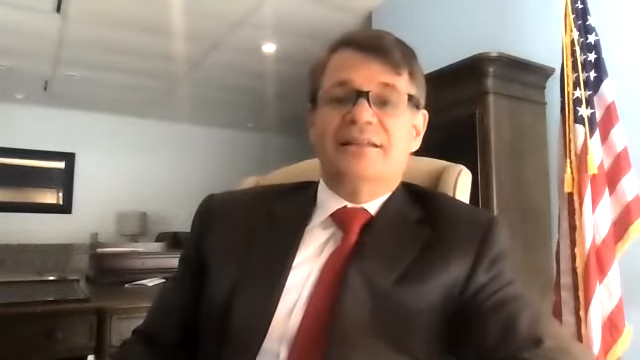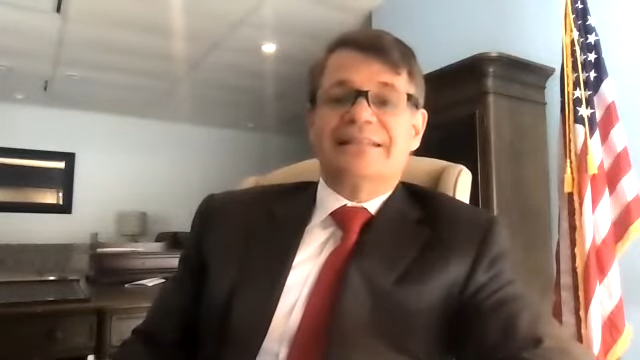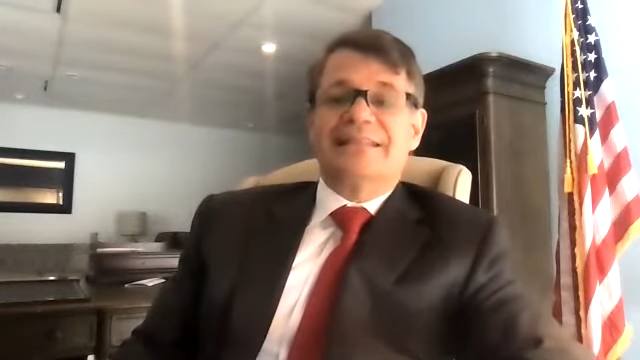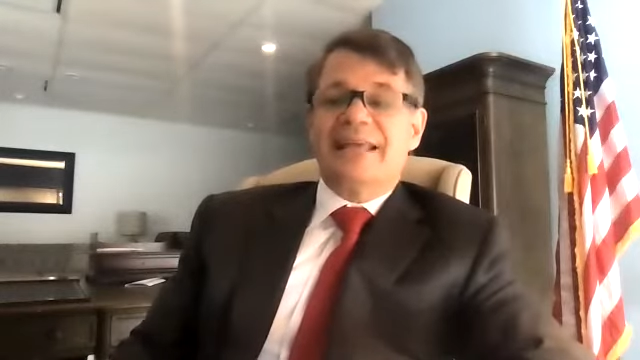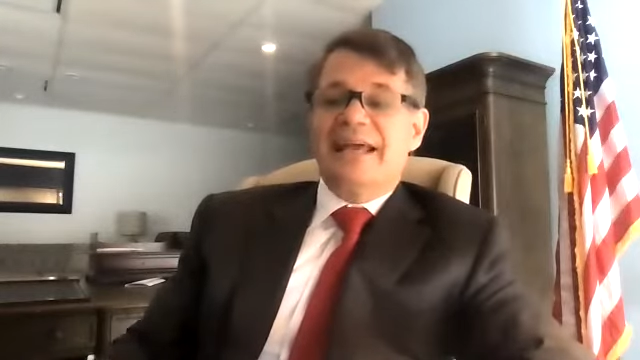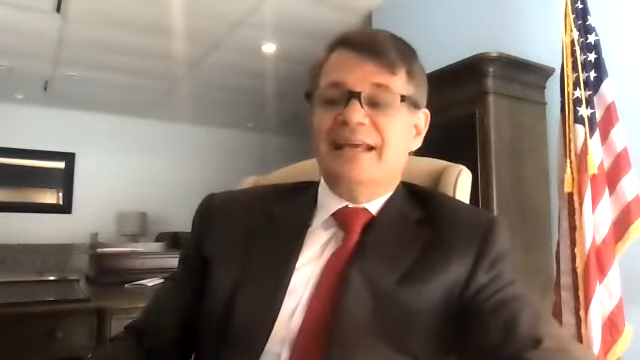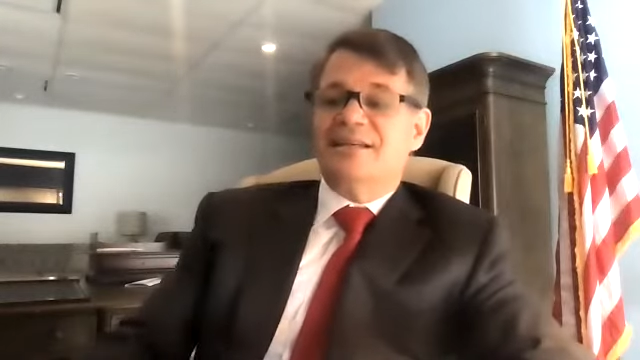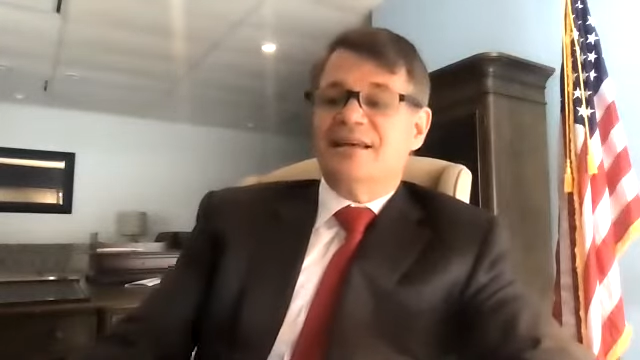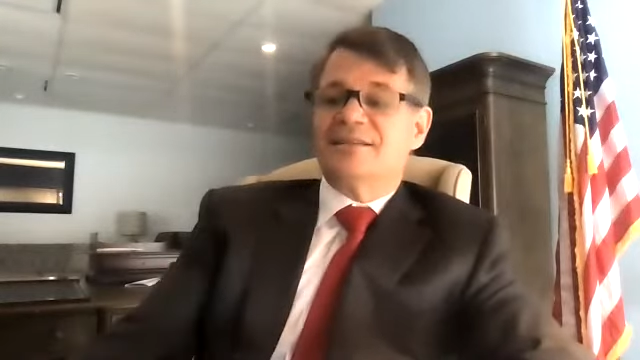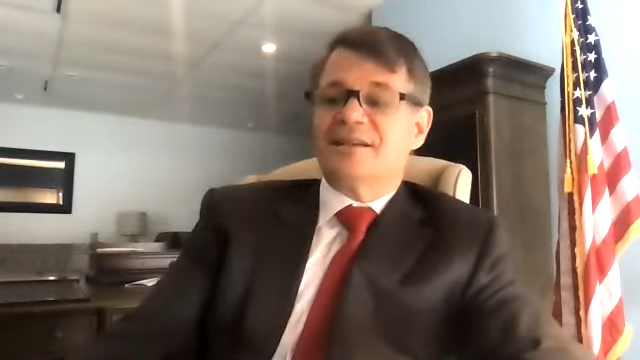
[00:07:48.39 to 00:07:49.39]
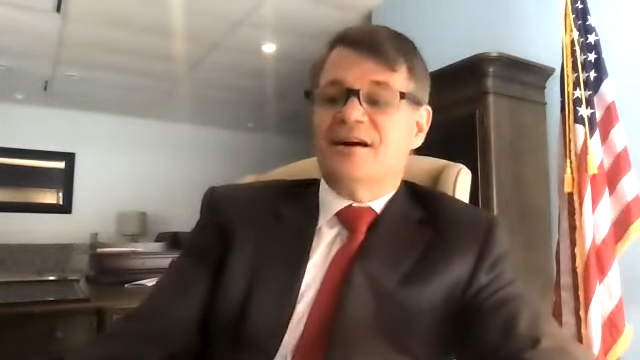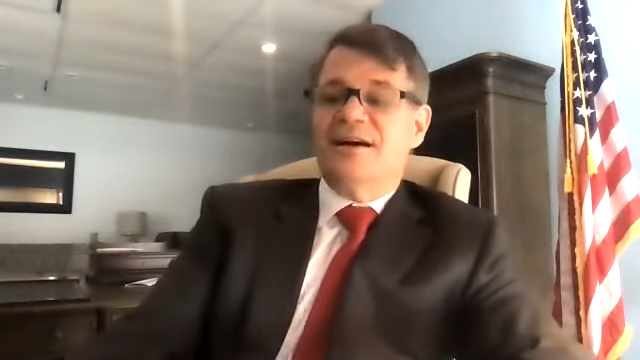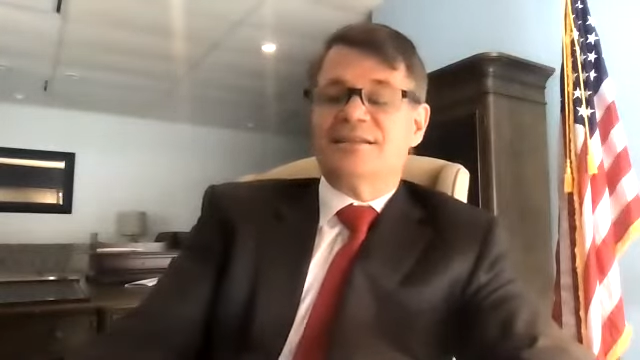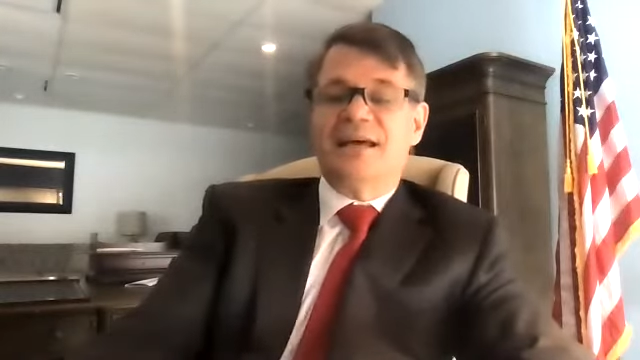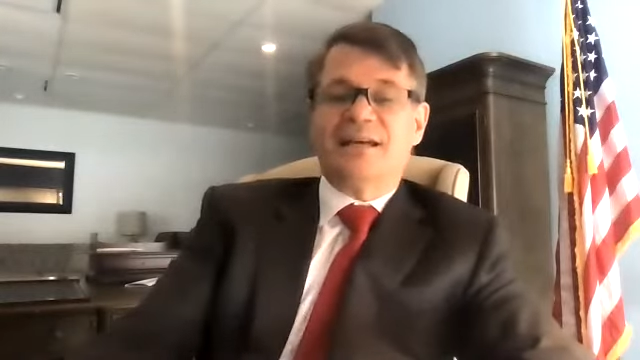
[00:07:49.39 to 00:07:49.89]
the state has
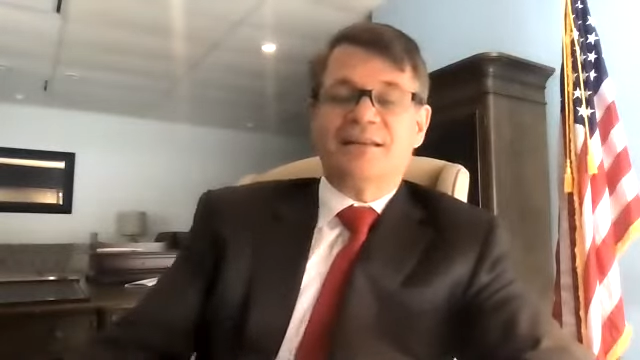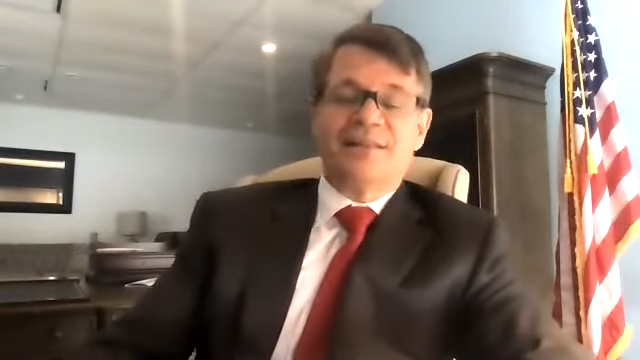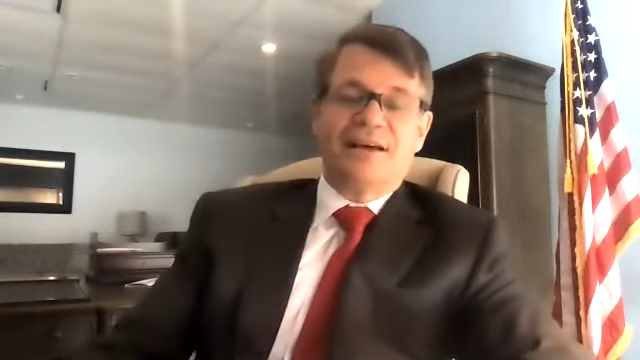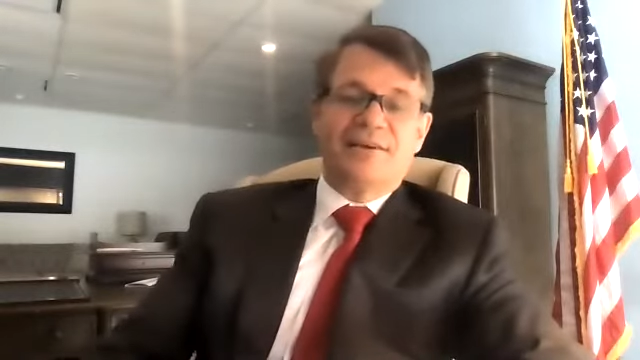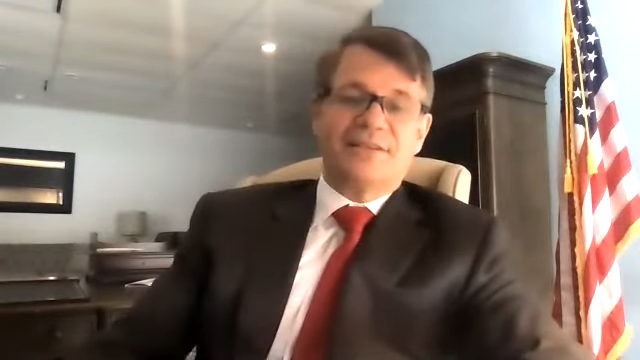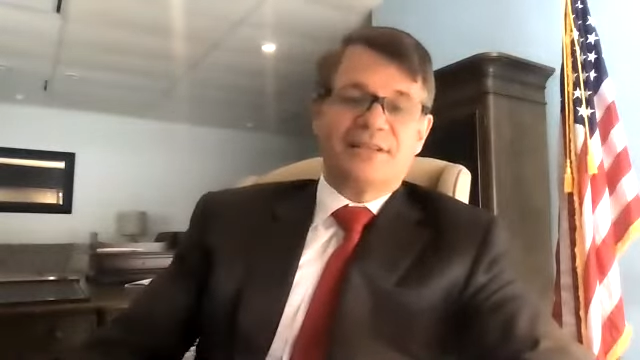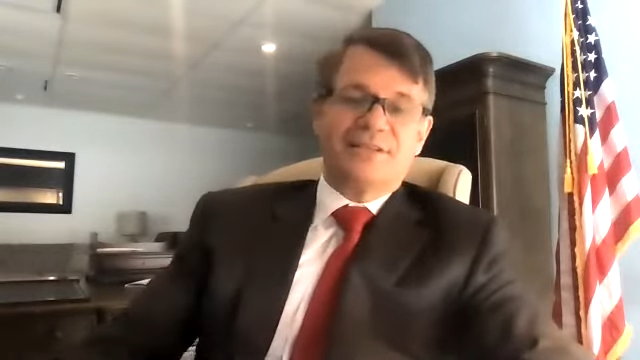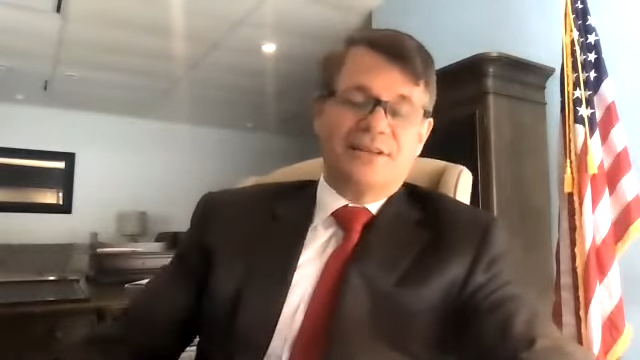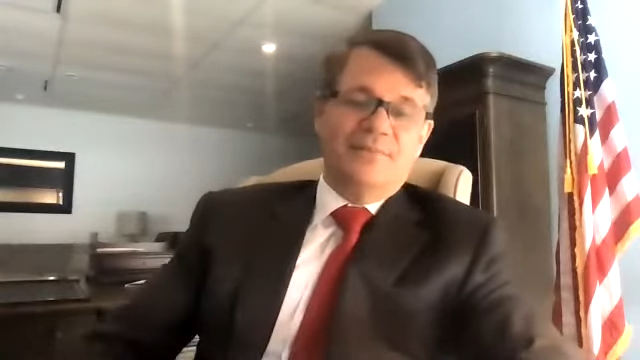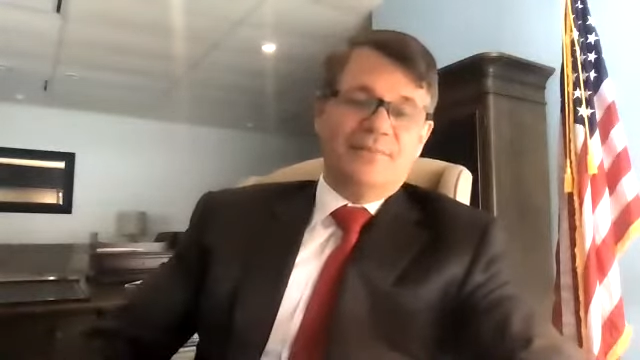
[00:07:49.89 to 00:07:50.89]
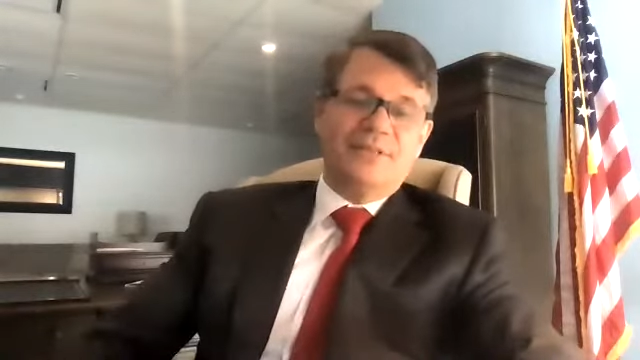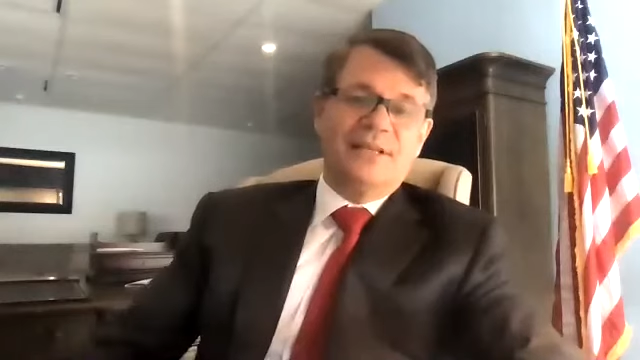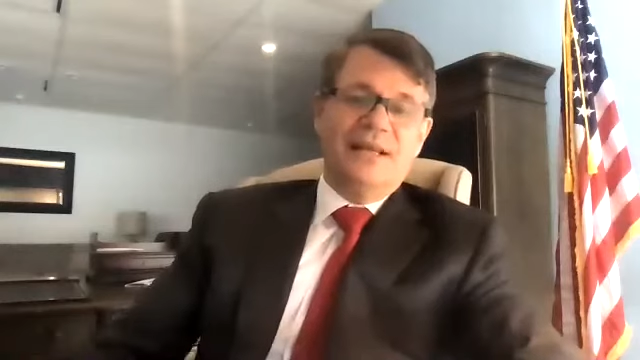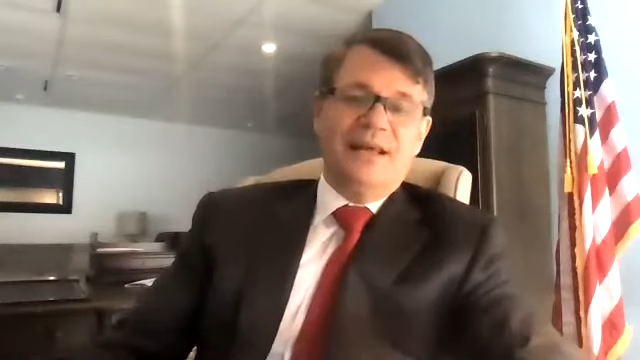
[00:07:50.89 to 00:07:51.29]
contacted the health systems